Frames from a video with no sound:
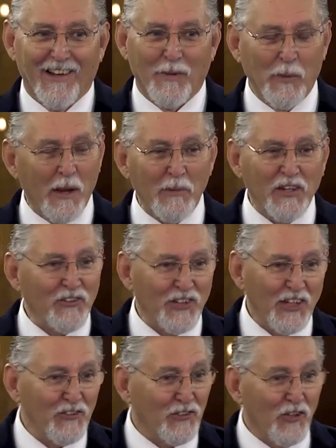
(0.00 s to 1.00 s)
Or maybe he
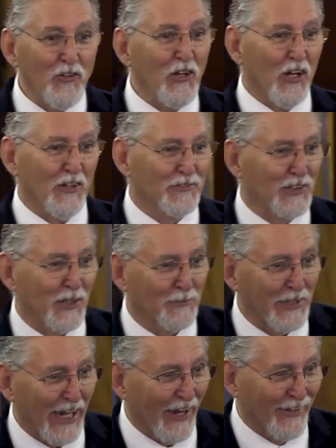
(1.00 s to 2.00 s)
sees two doves come
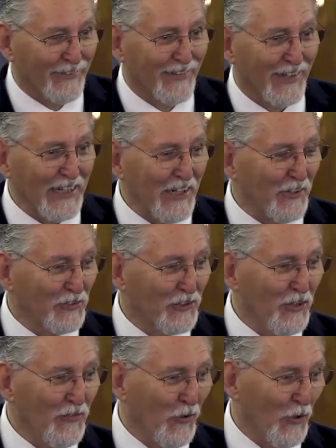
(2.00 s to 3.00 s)
down and he hears
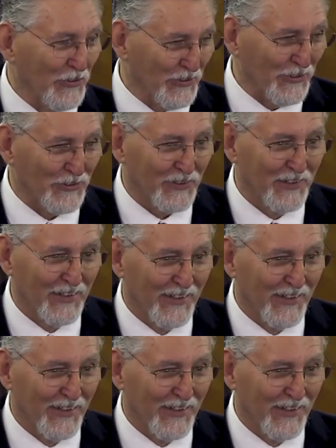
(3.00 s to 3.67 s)
two voices.